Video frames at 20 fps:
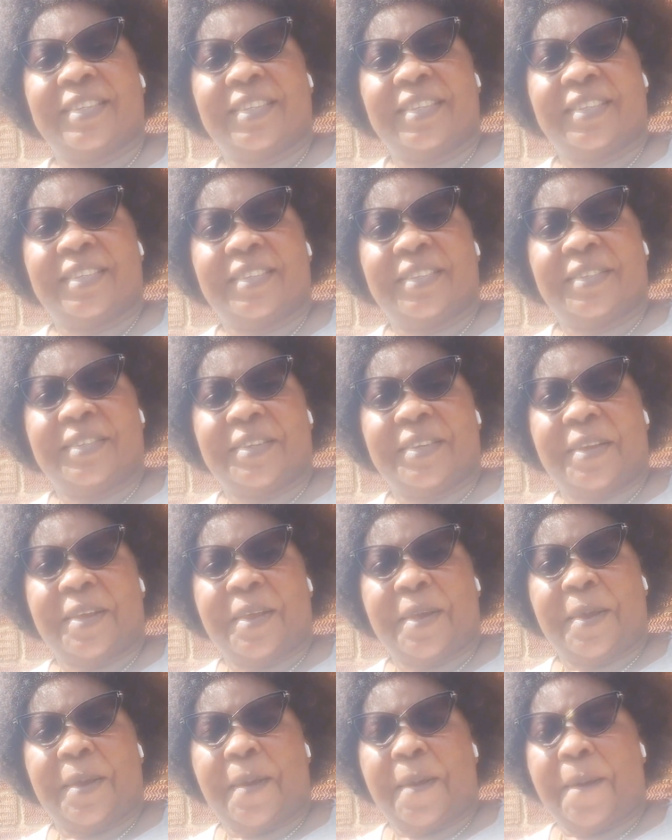
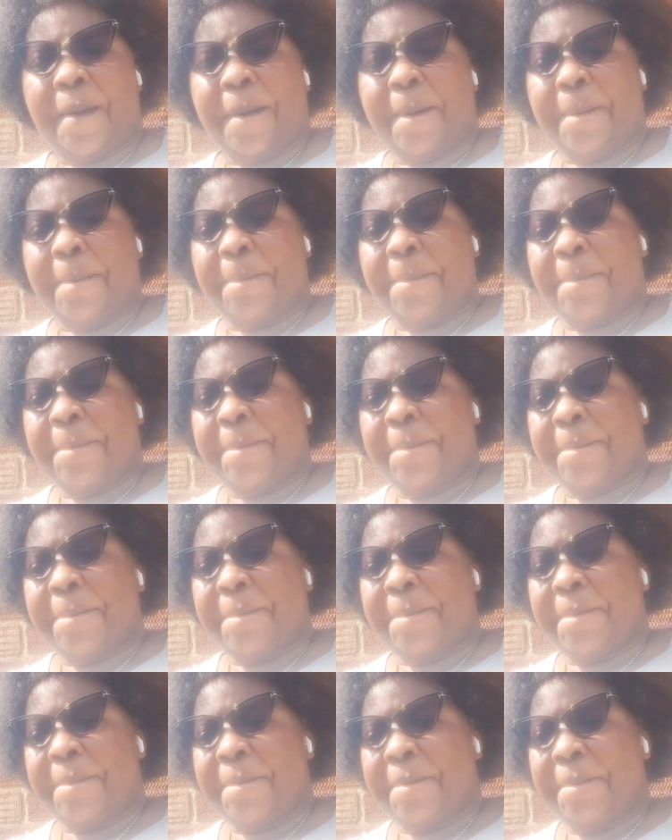
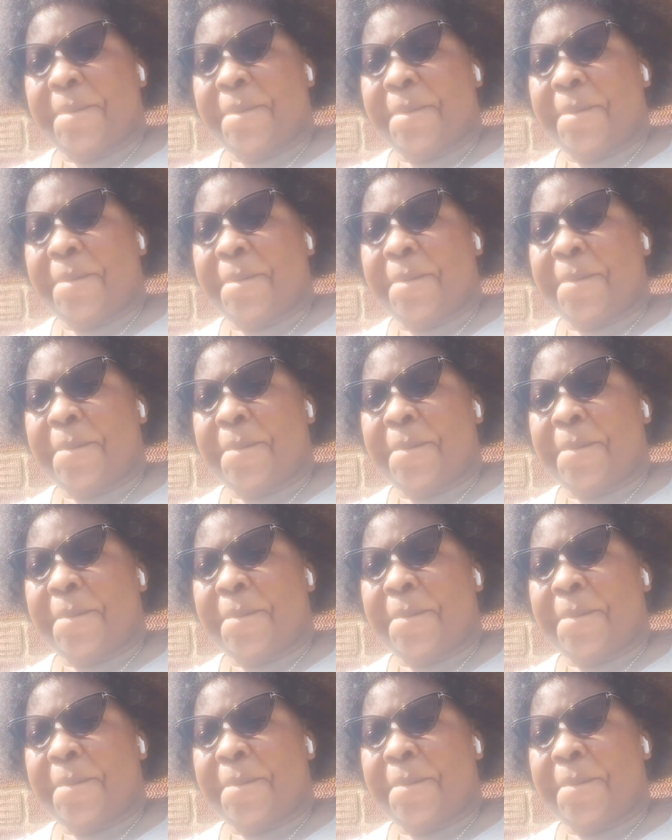(silence)